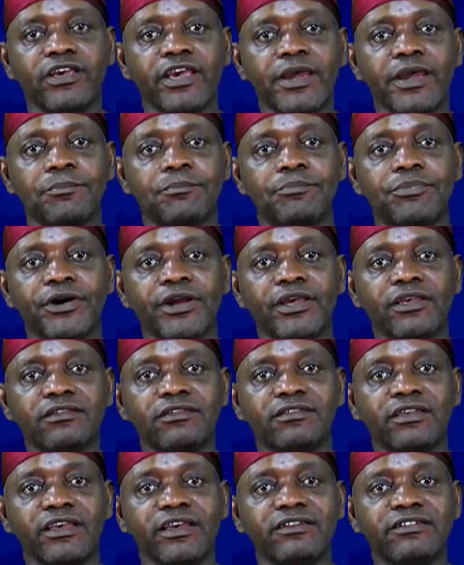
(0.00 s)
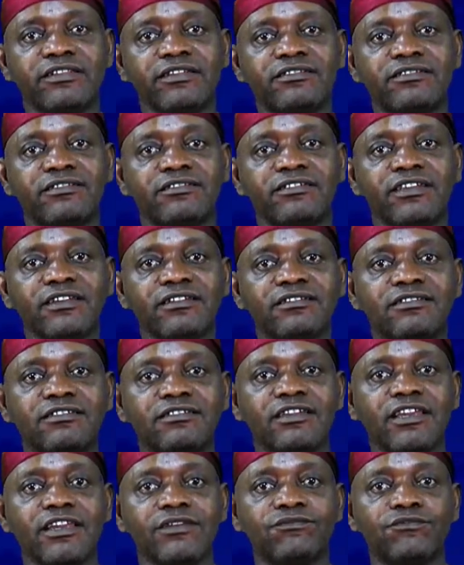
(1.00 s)
embraced a
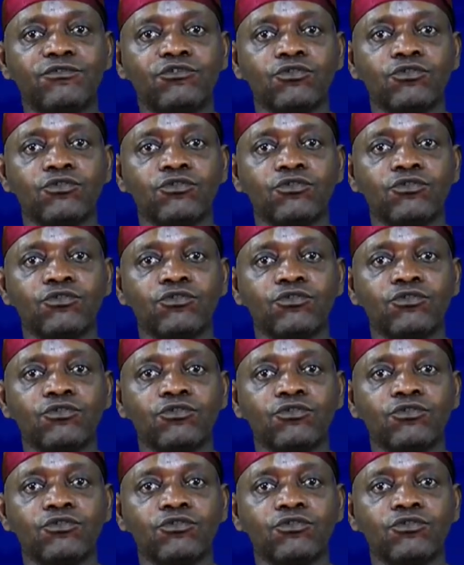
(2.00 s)
distinctive